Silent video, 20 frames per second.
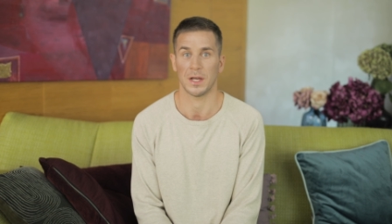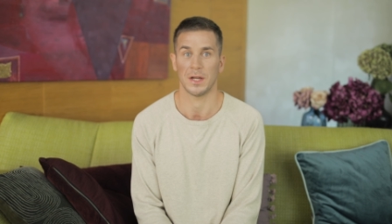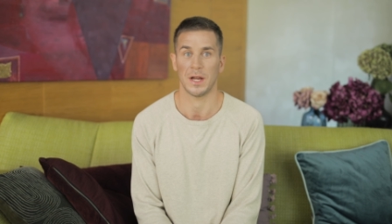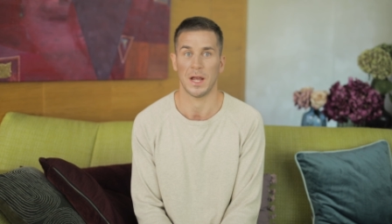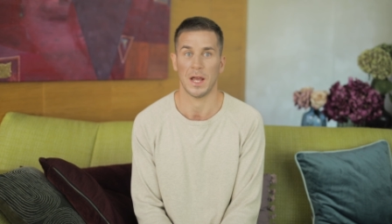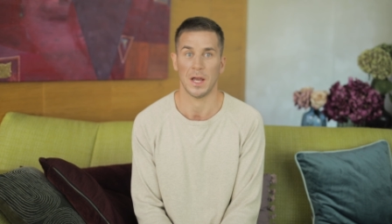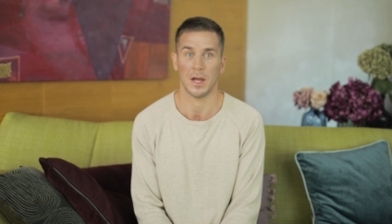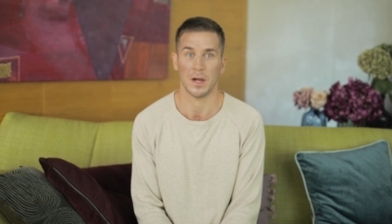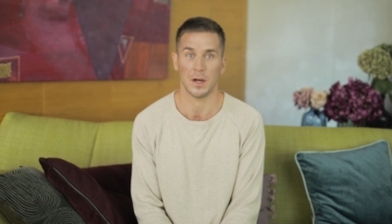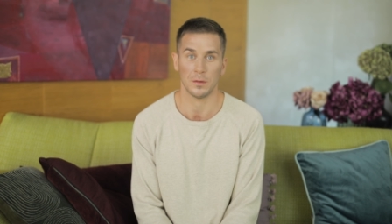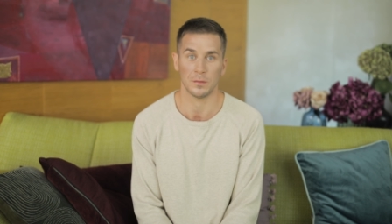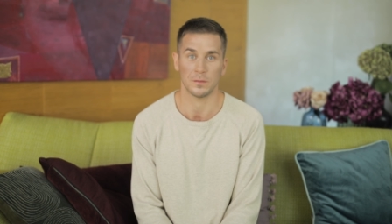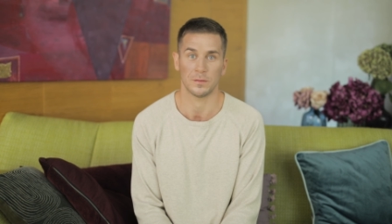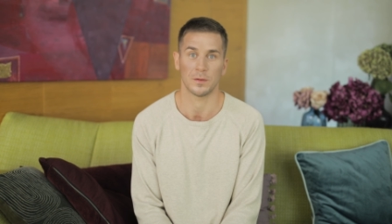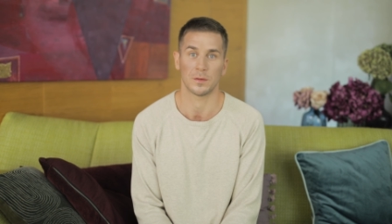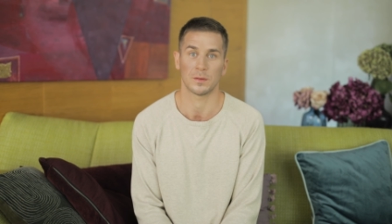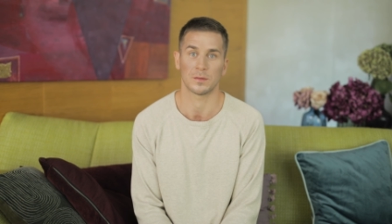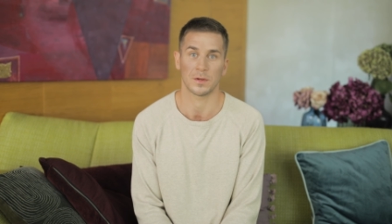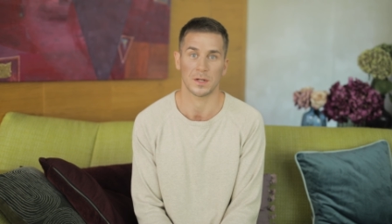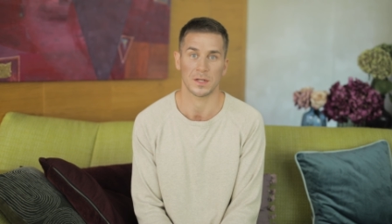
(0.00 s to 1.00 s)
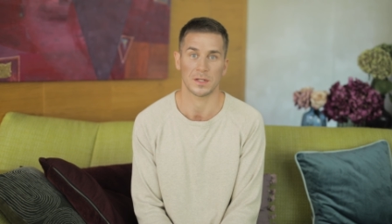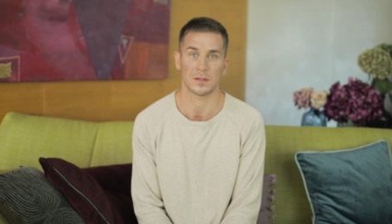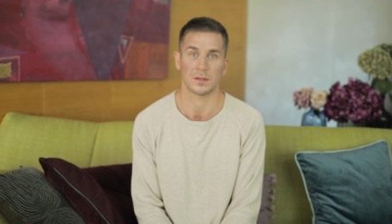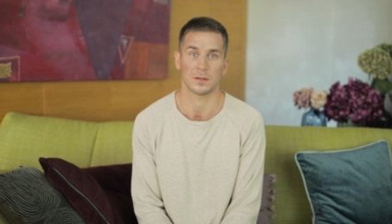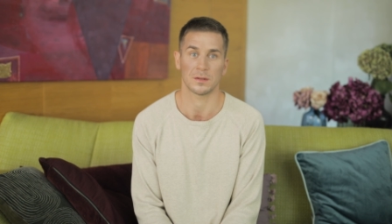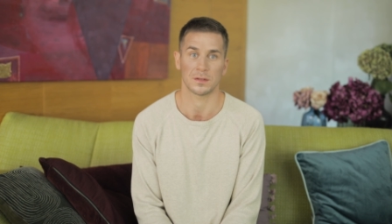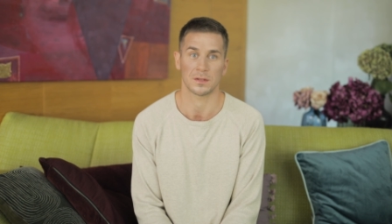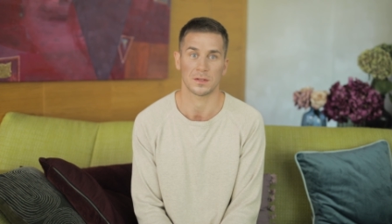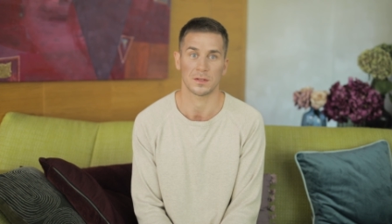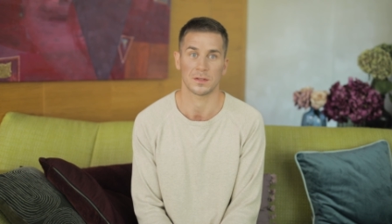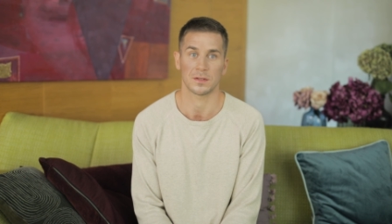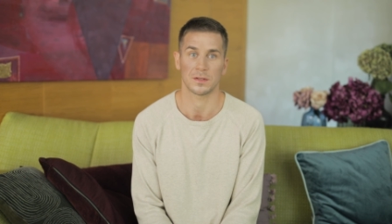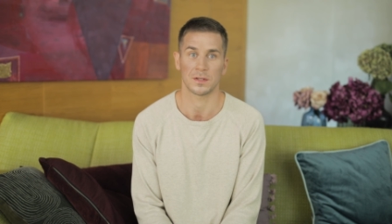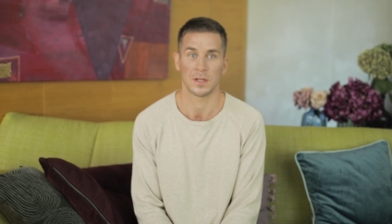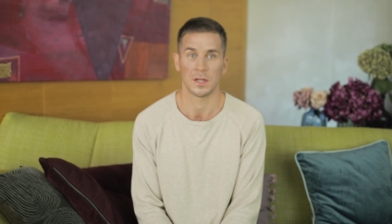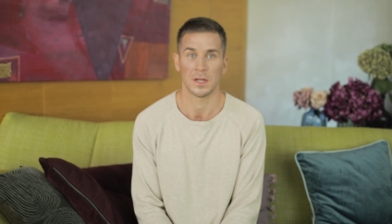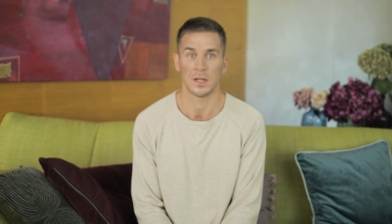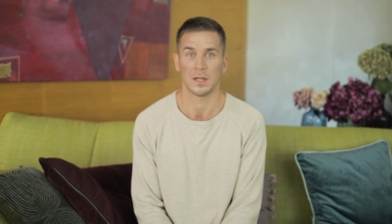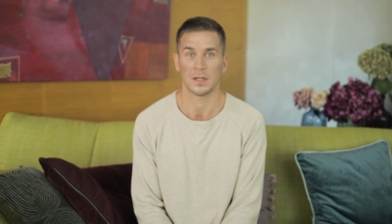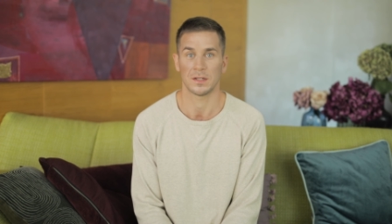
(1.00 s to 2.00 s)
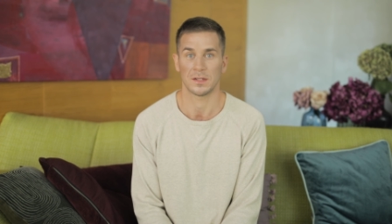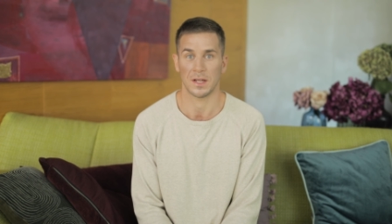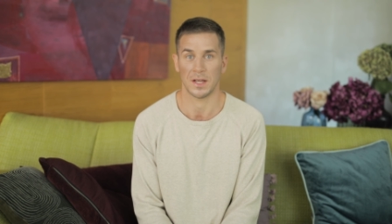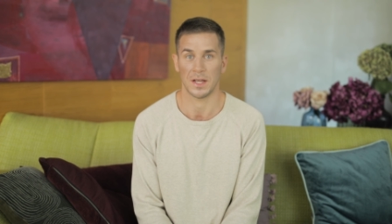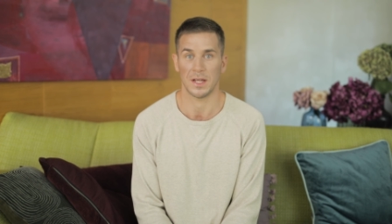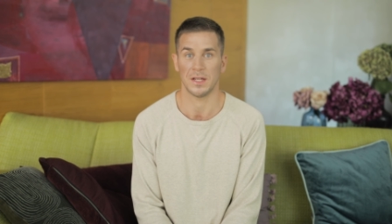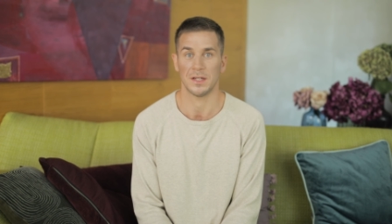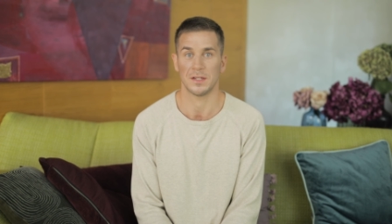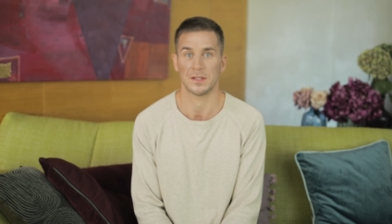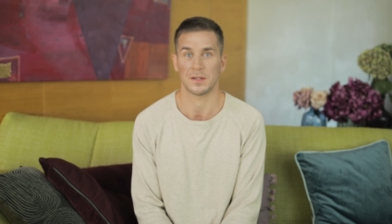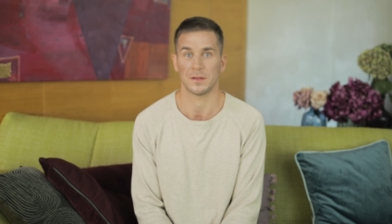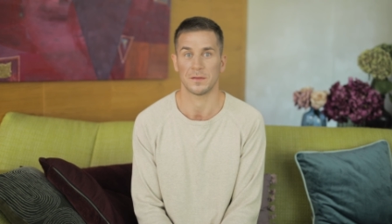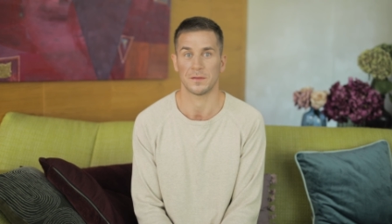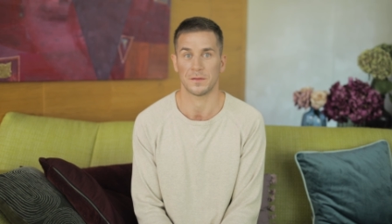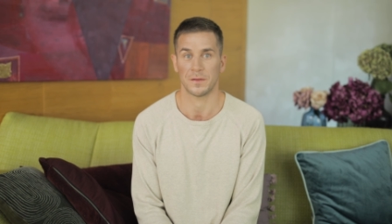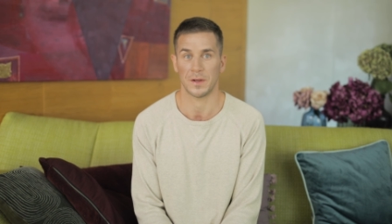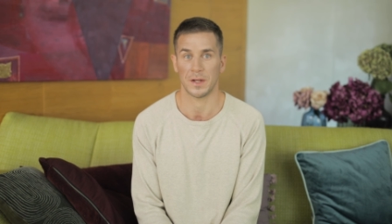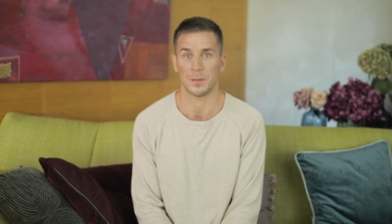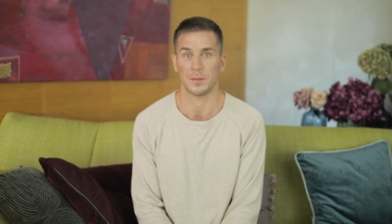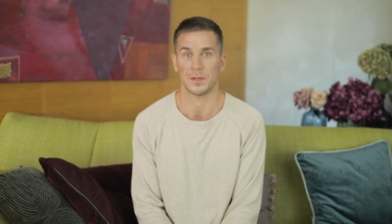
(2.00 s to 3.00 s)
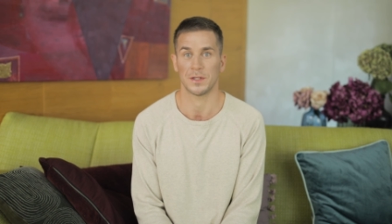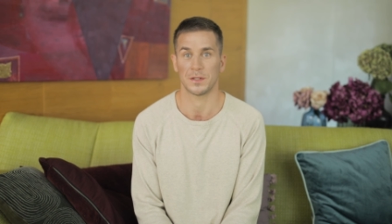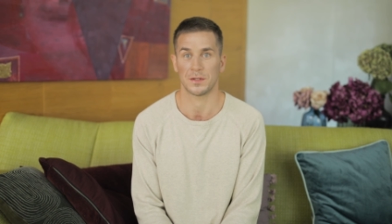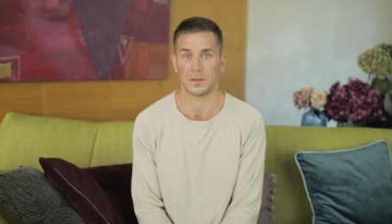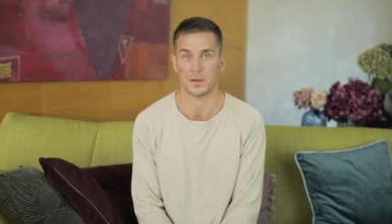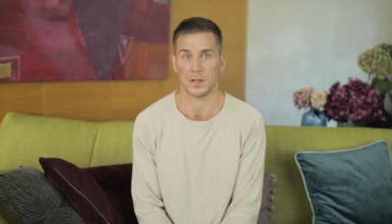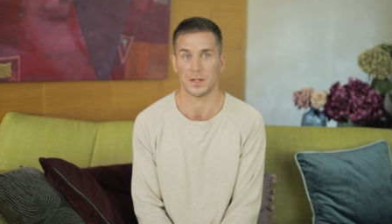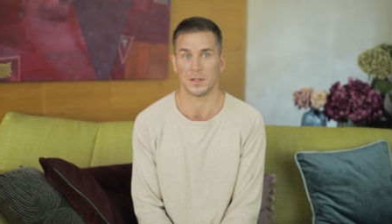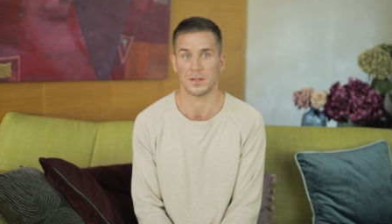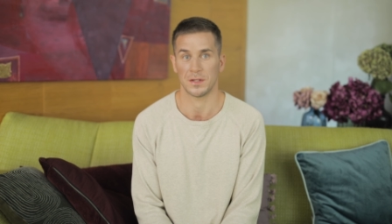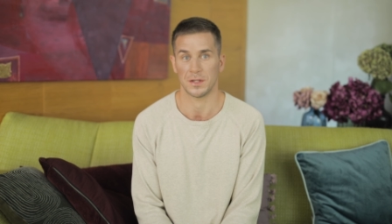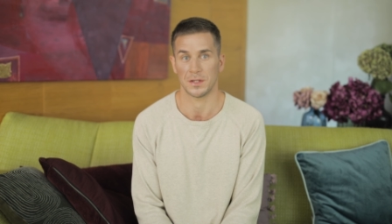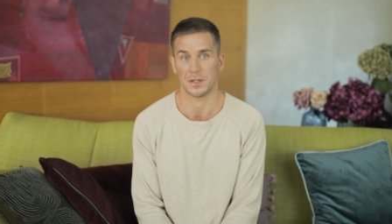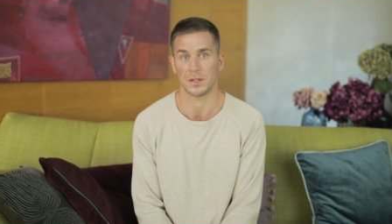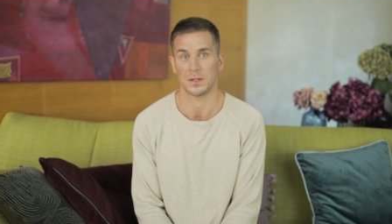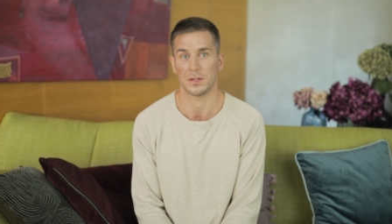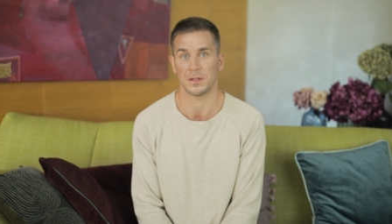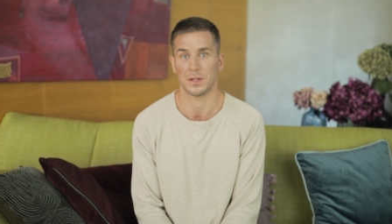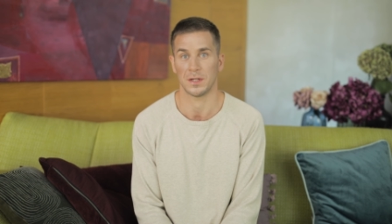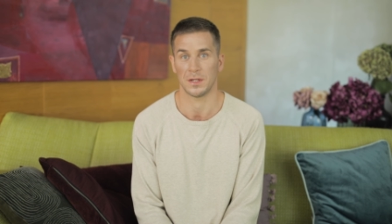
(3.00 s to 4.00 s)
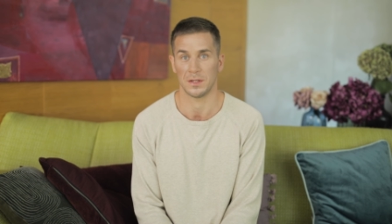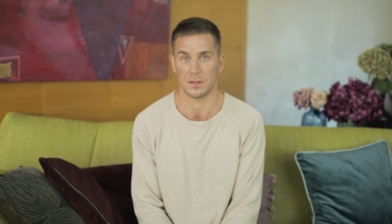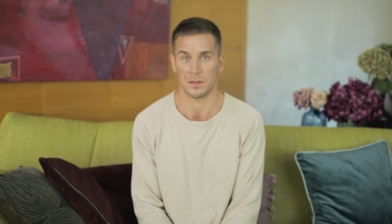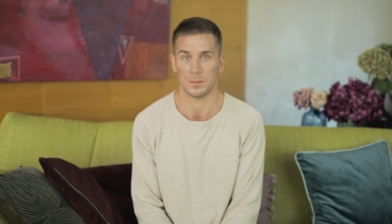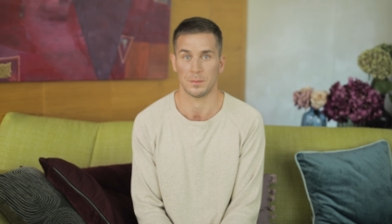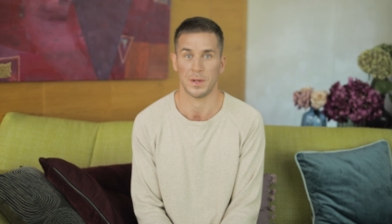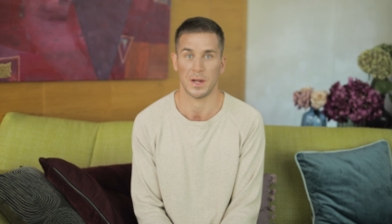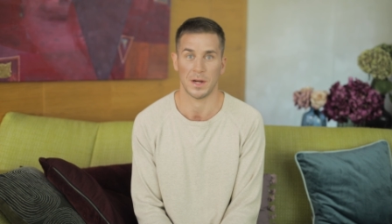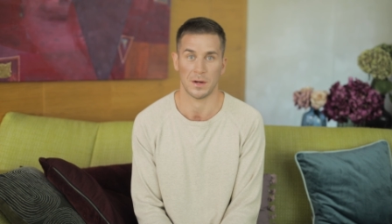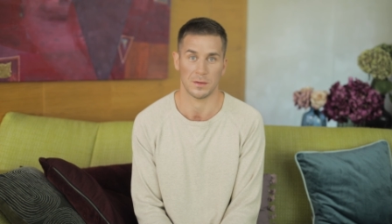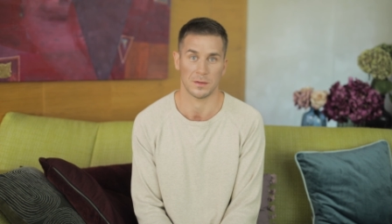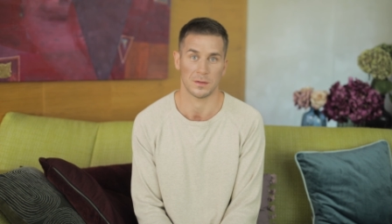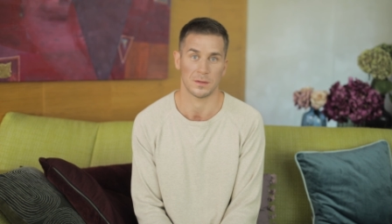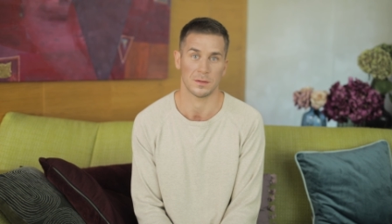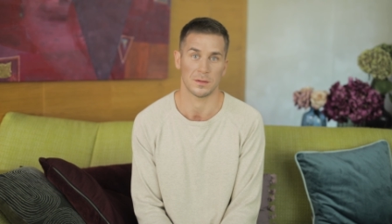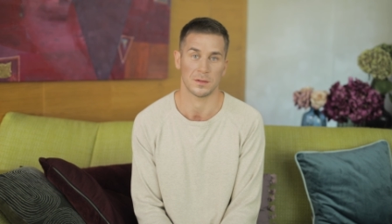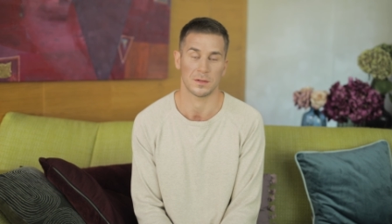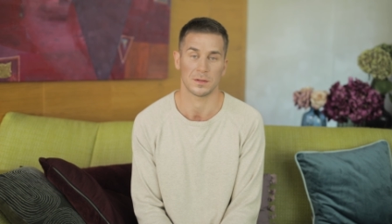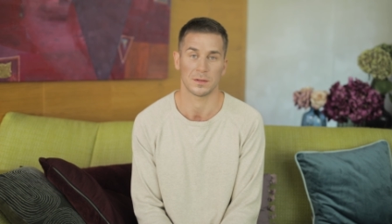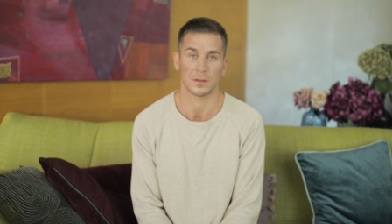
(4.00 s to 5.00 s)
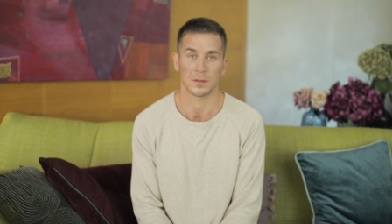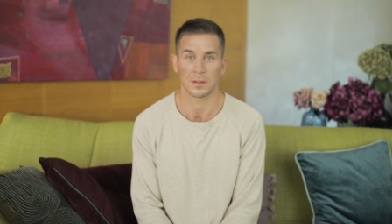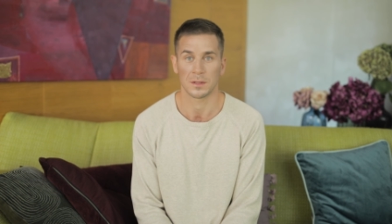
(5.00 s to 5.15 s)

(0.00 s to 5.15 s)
and helpful resources to ease the family transition into parenthood.